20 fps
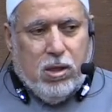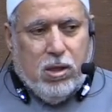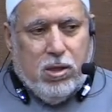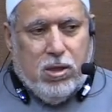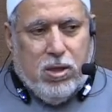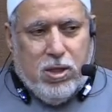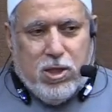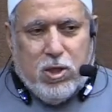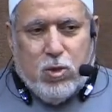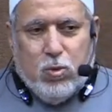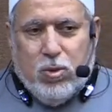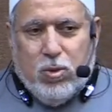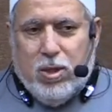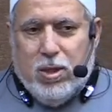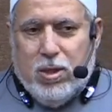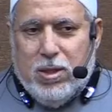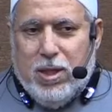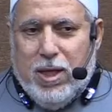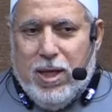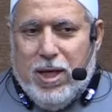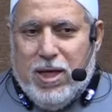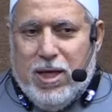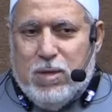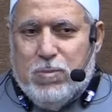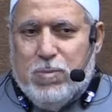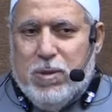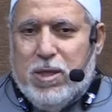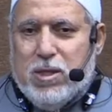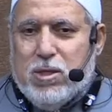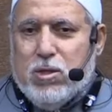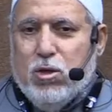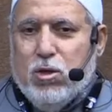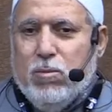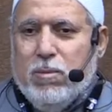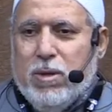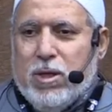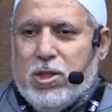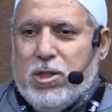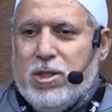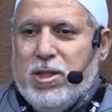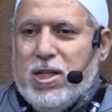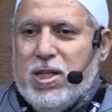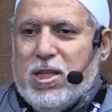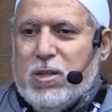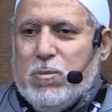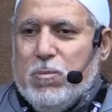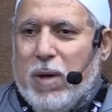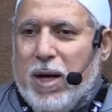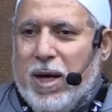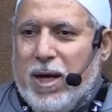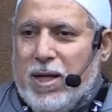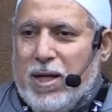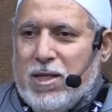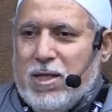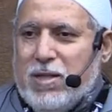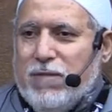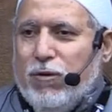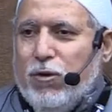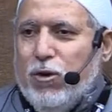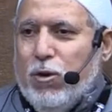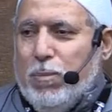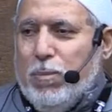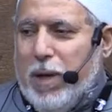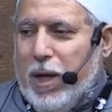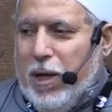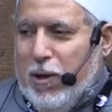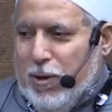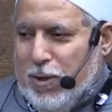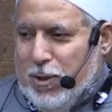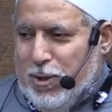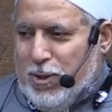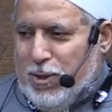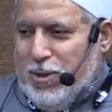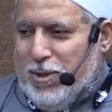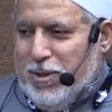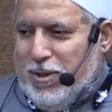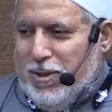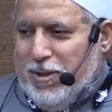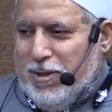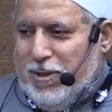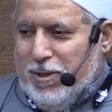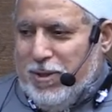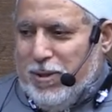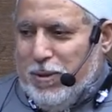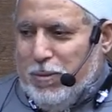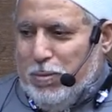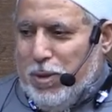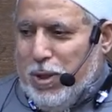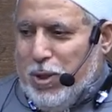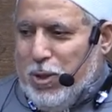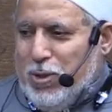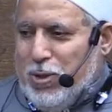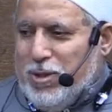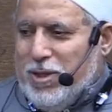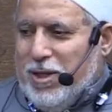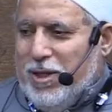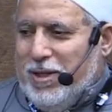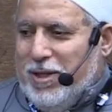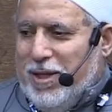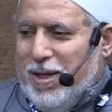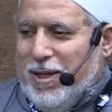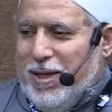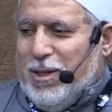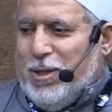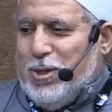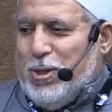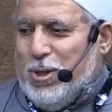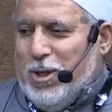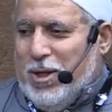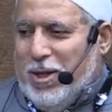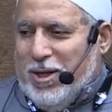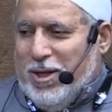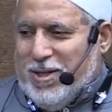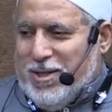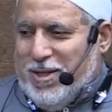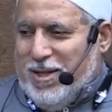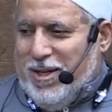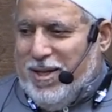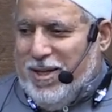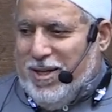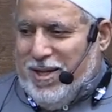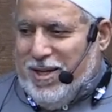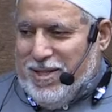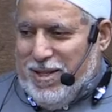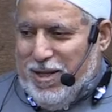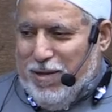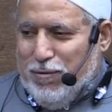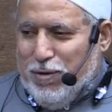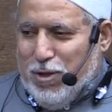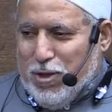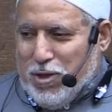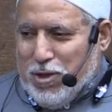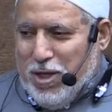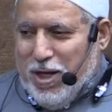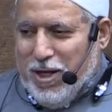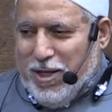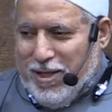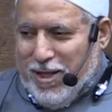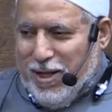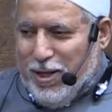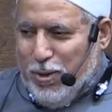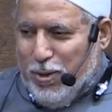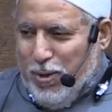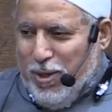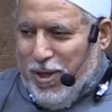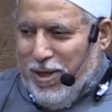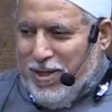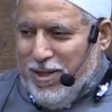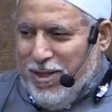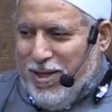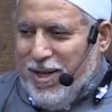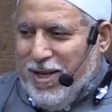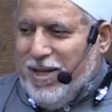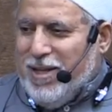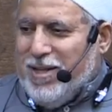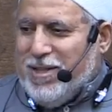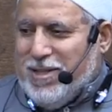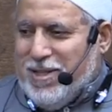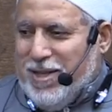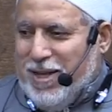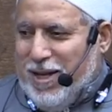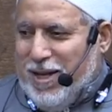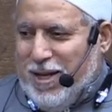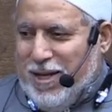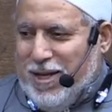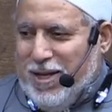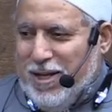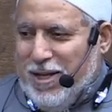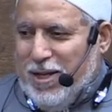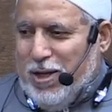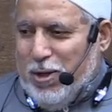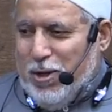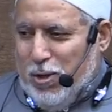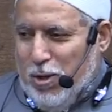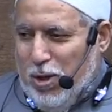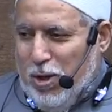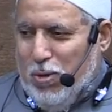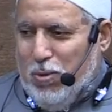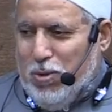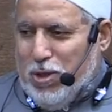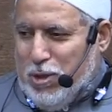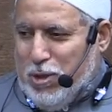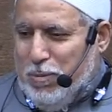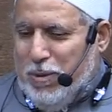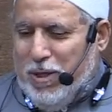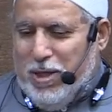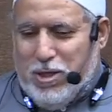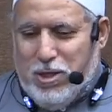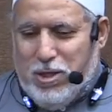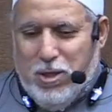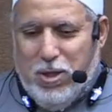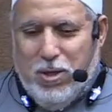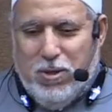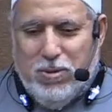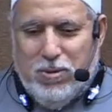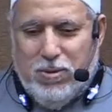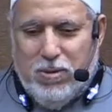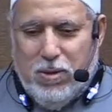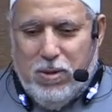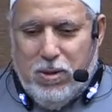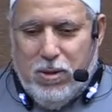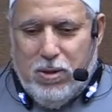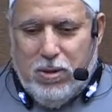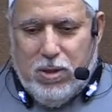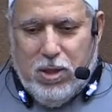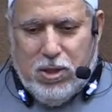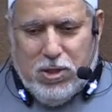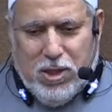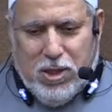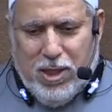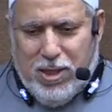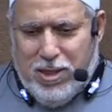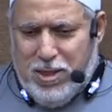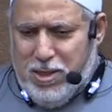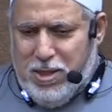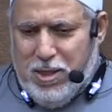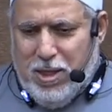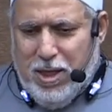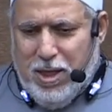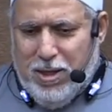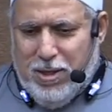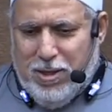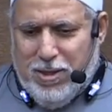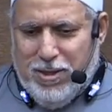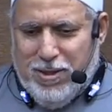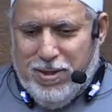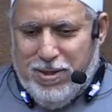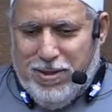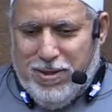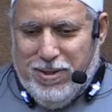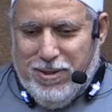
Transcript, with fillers: This word has been so much despised for parents because they take it seriously as if the child calculated and is saying no, which means no. The child is young.